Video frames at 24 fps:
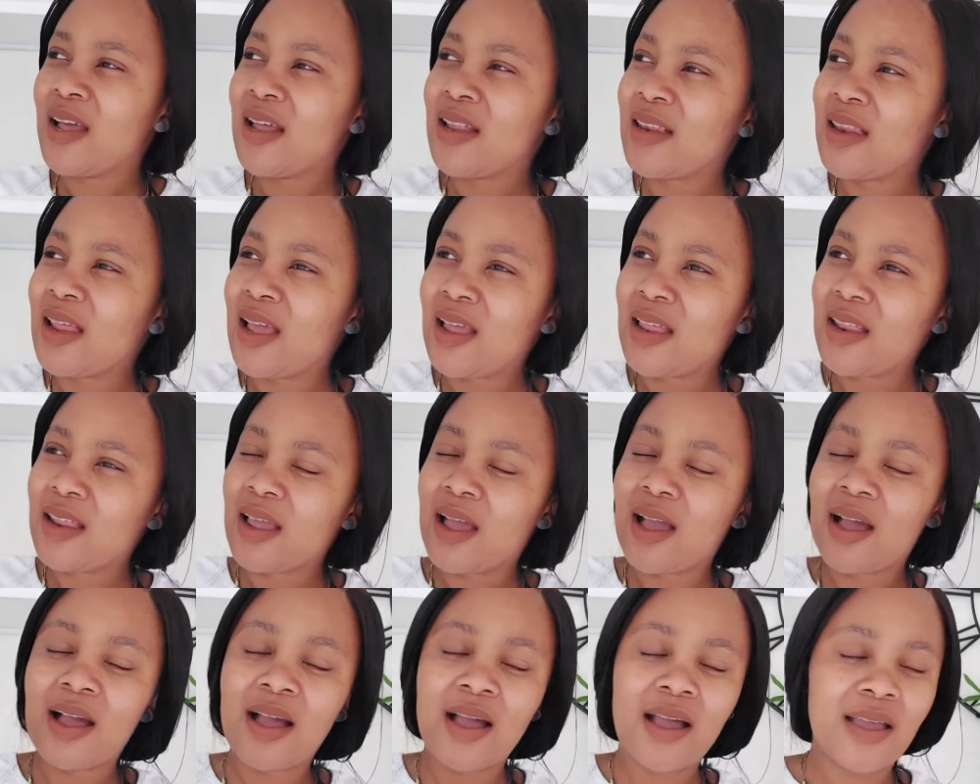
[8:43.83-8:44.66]

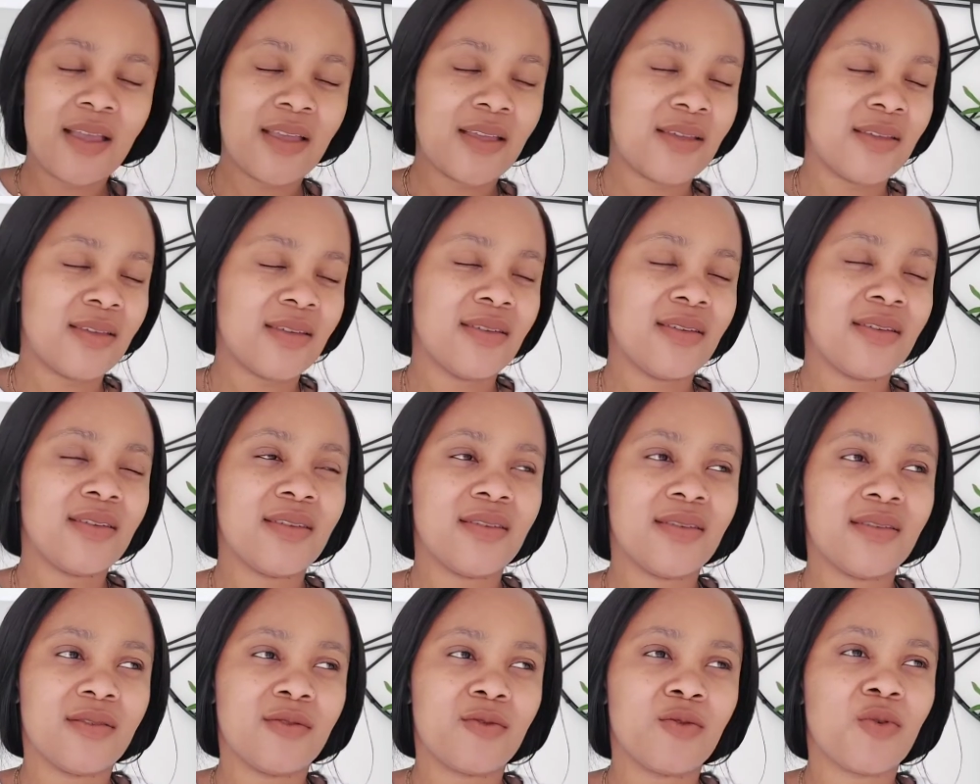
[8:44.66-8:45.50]

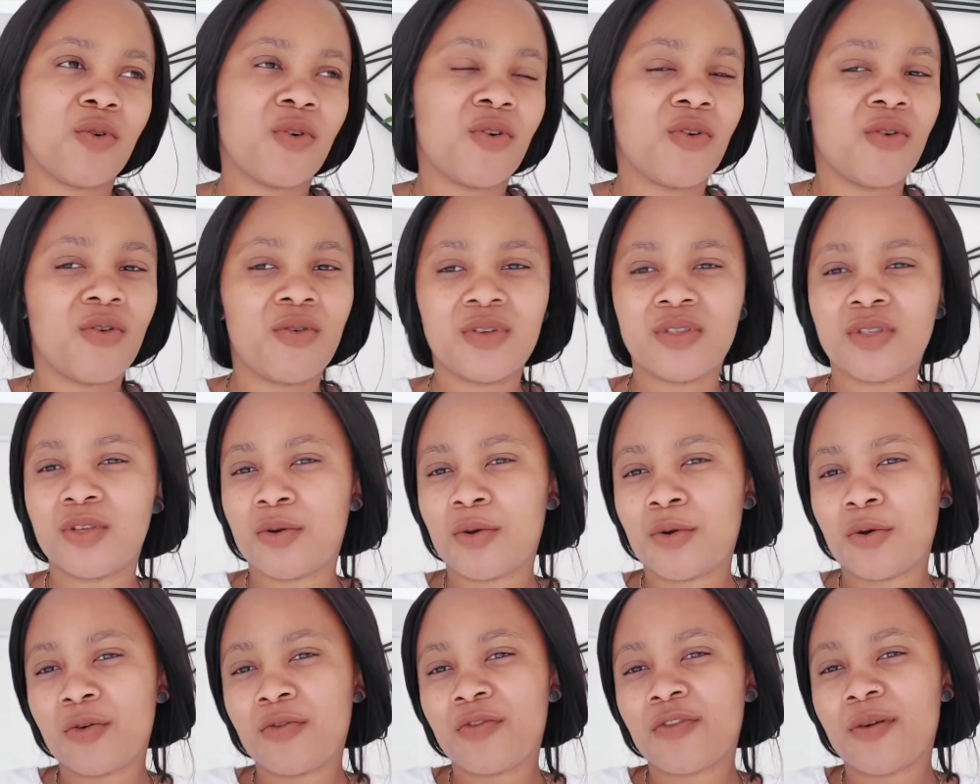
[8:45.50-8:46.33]
No, it's a
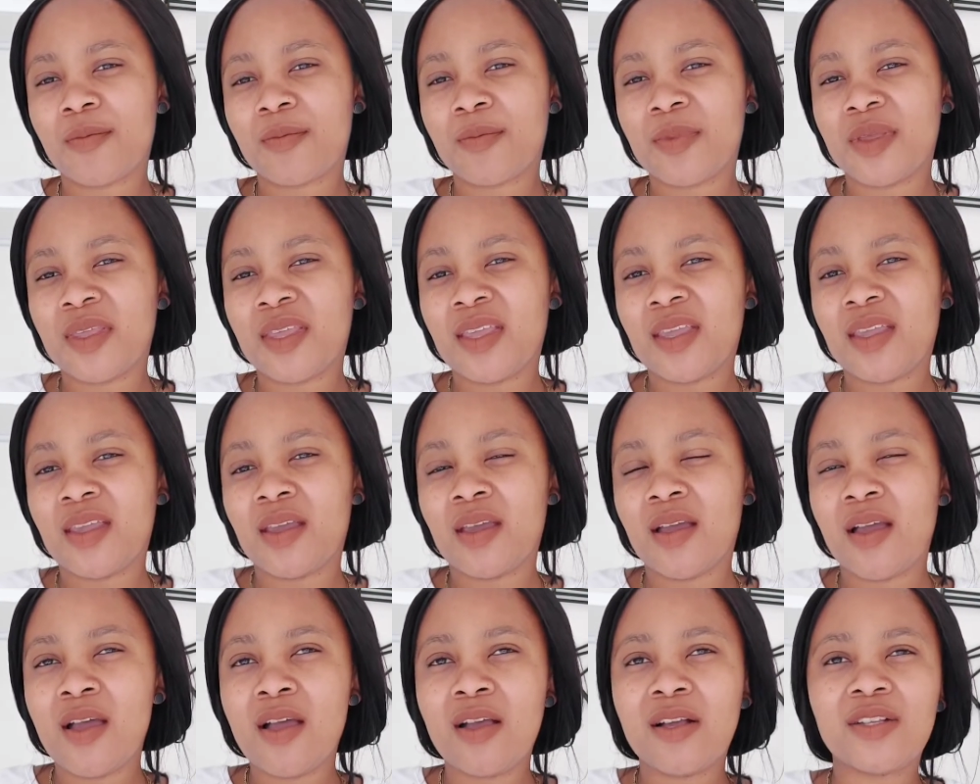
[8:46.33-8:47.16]
no from
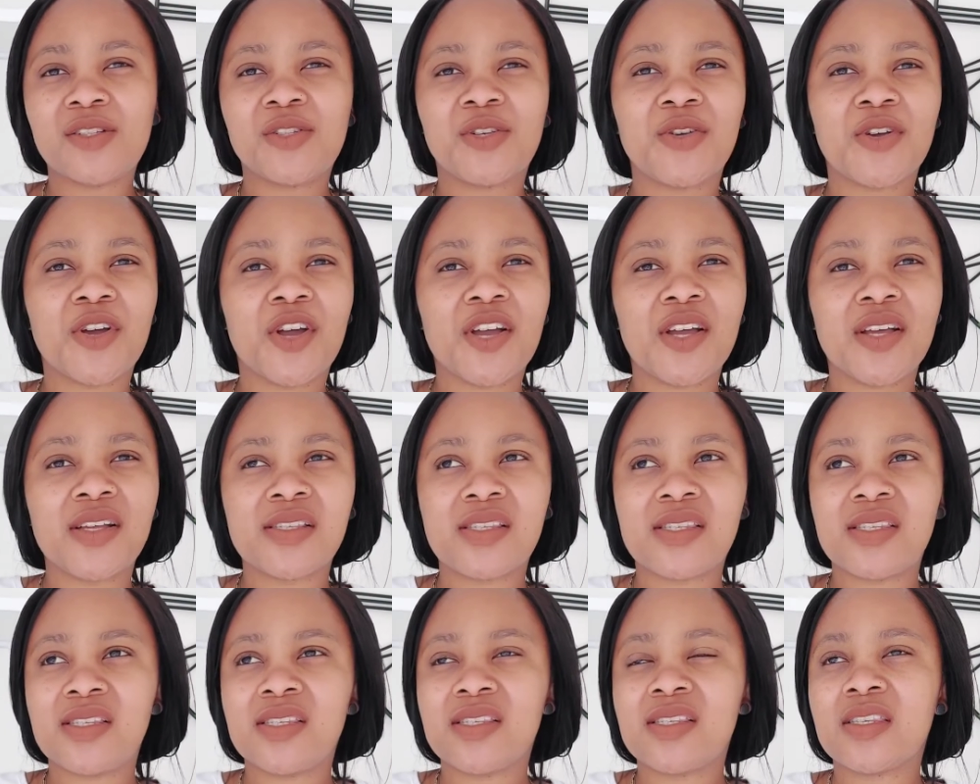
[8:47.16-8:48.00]
me. So your
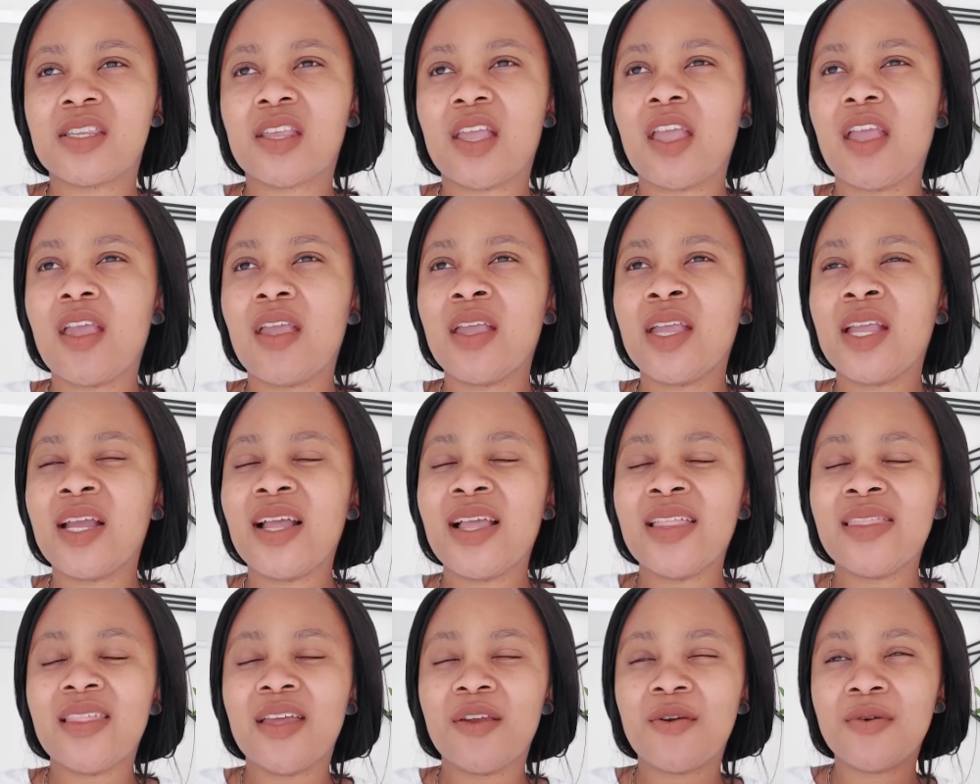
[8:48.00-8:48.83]
curtains,
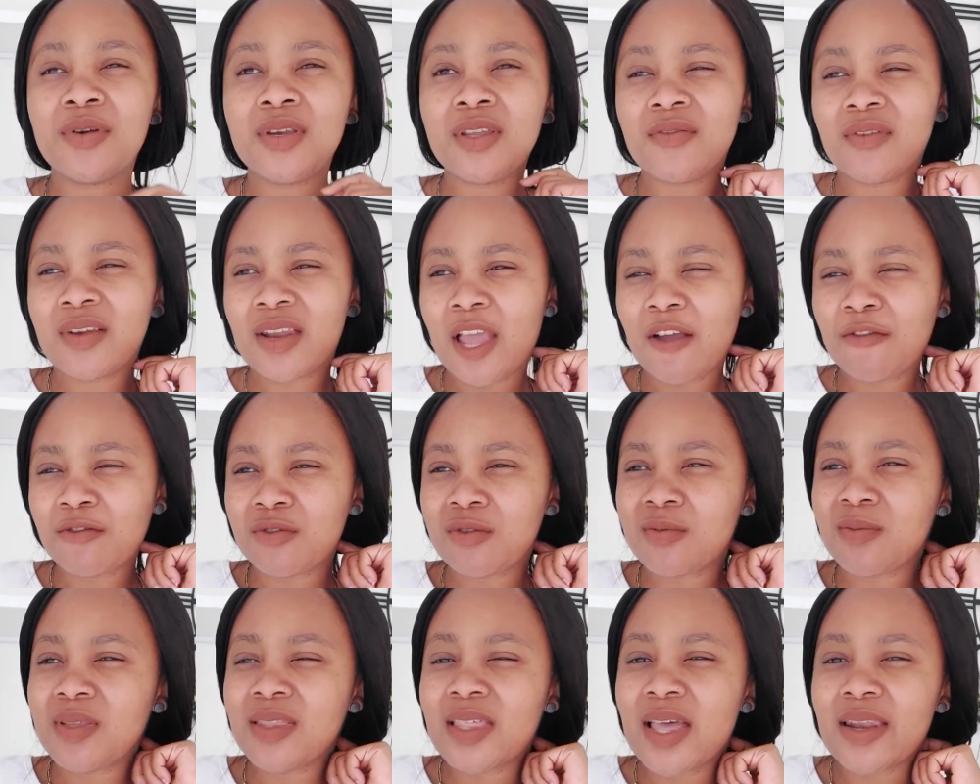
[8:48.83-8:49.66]
and they don't even have
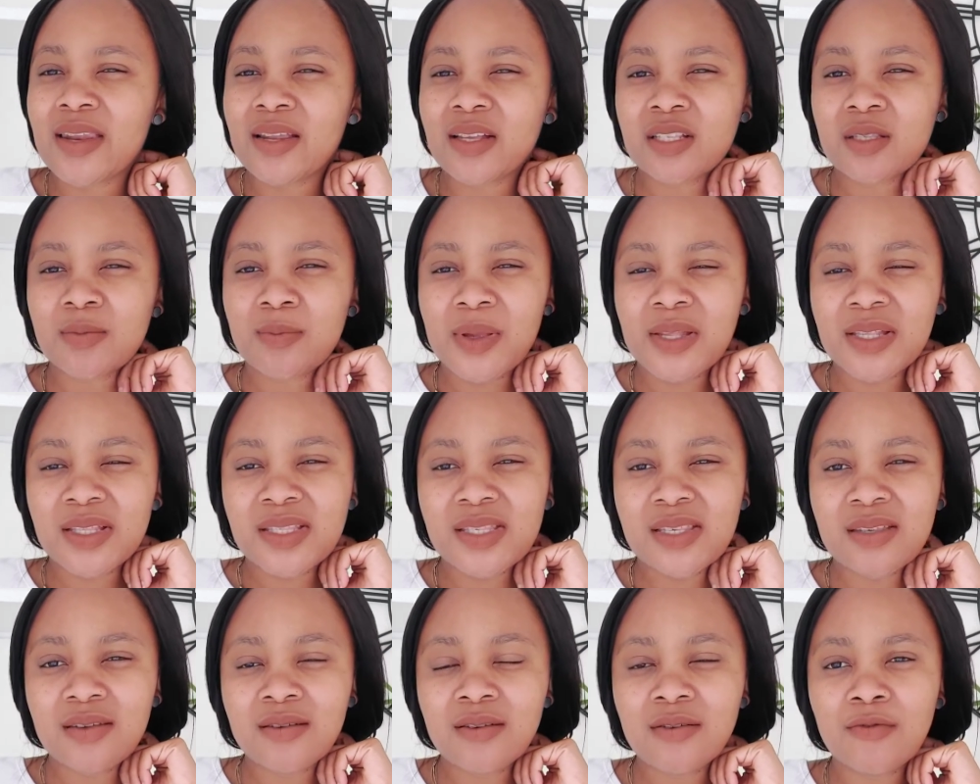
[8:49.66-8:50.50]
to be that
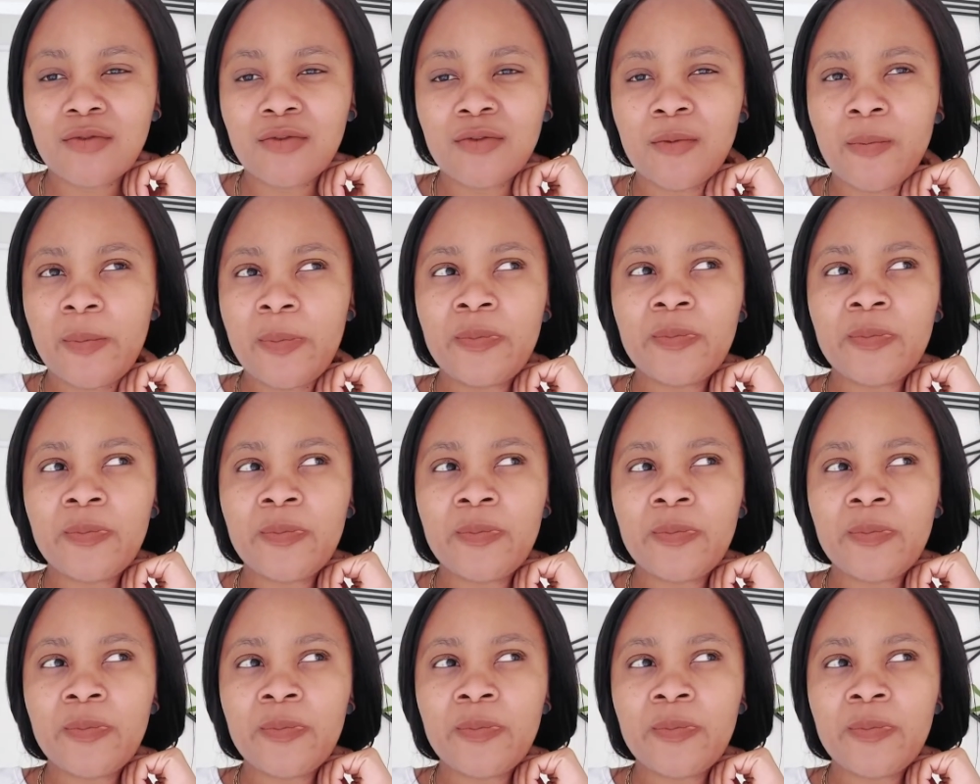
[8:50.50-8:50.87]
expensive.